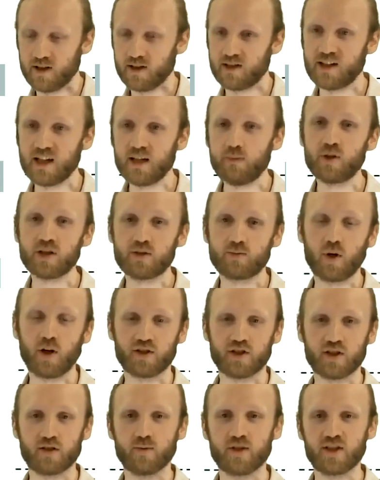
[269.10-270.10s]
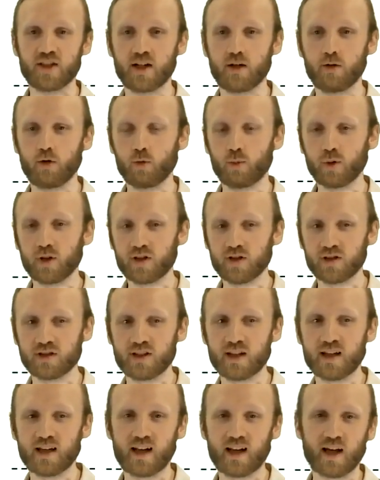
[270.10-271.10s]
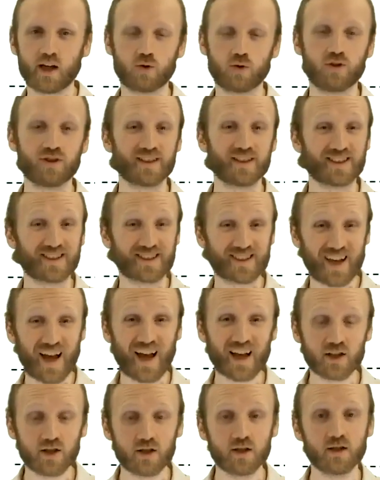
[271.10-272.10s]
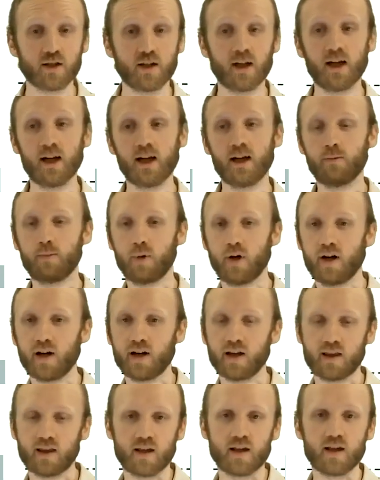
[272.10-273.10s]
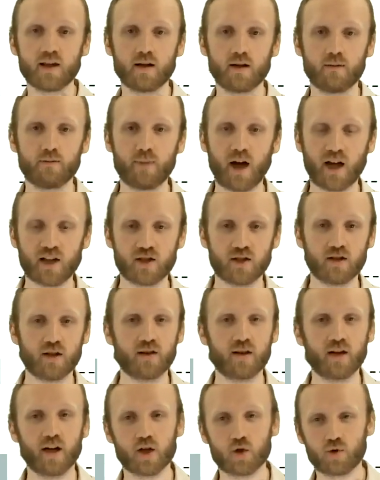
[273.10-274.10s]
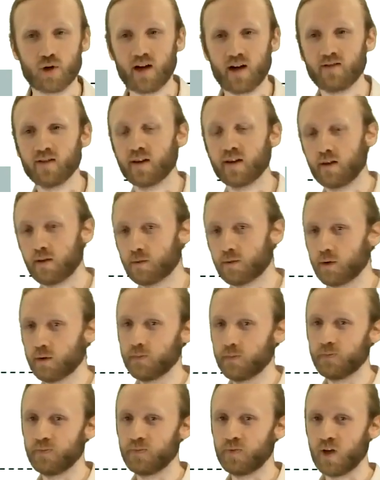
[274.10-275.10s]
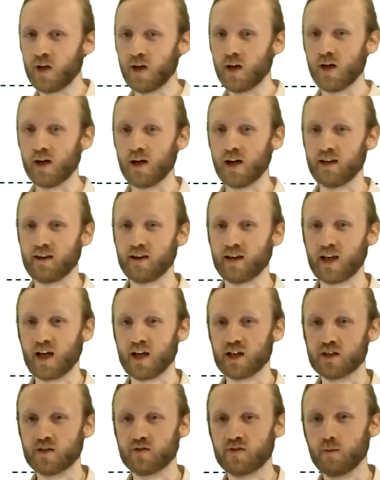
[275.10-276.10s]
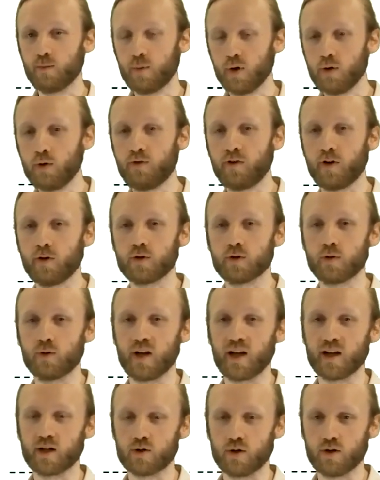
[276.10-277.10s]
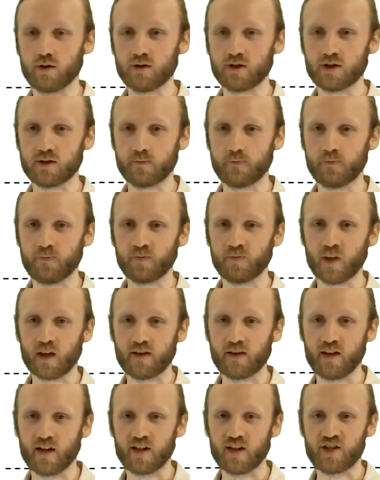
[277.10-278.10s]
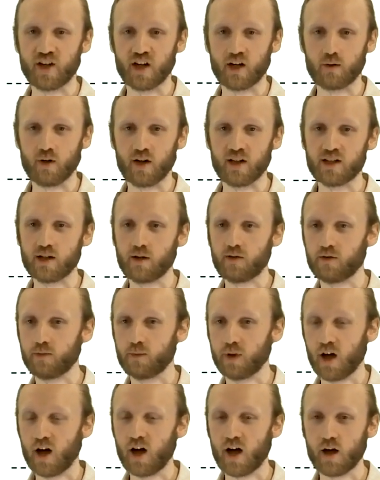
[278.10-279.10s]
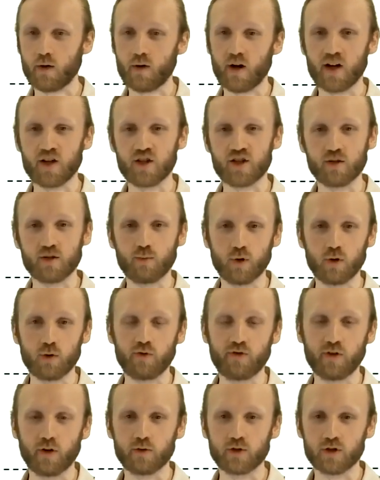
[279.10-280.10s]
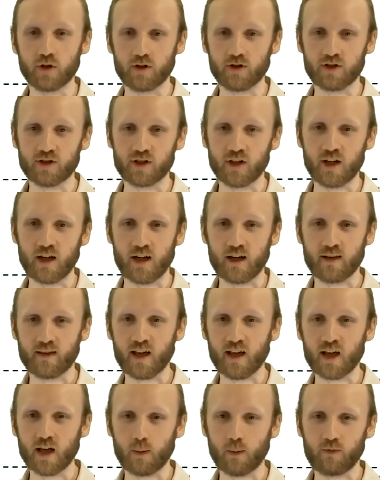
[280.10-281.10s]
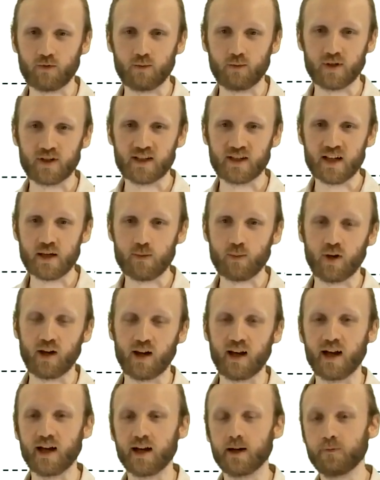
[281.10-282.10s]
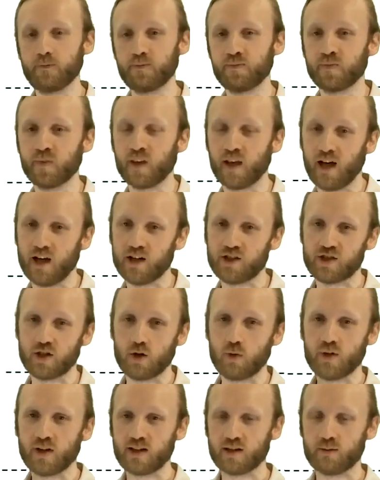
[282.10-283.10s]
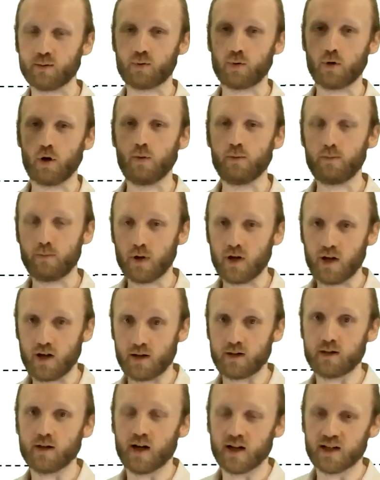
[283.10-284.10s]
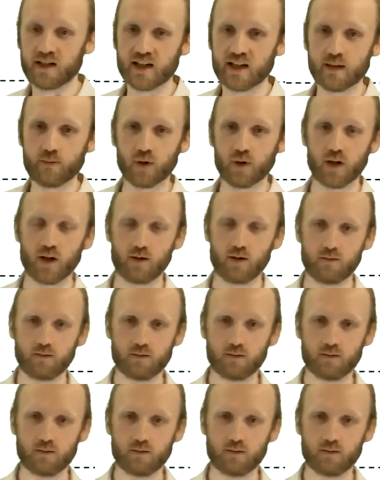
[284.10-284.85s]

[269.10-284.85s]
deepest parts of the material because the electrons are scattered by the matter that they are traveling through. In the case of the blue photoelectrons that are generated from the higher energy blue photons, they come from a deeper layer. And so we can probe a deeper